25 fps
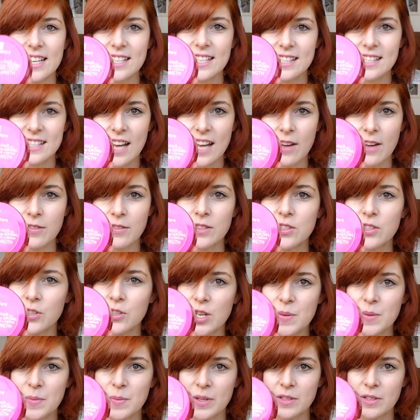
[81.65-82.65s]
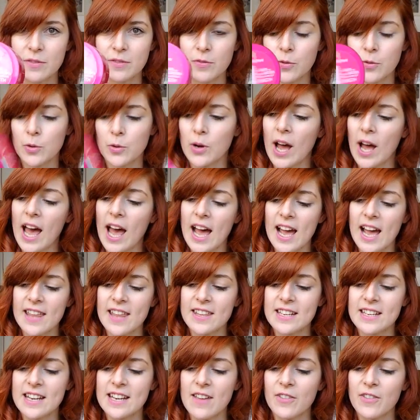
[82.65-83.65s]
Stafford treatment for hair
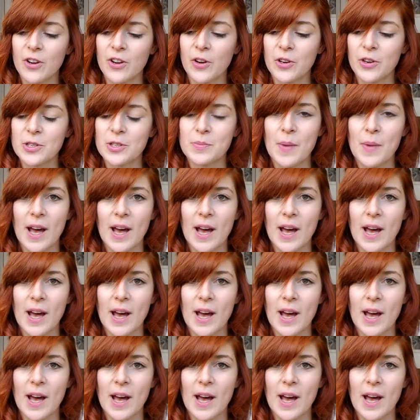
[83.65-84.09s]
that never grows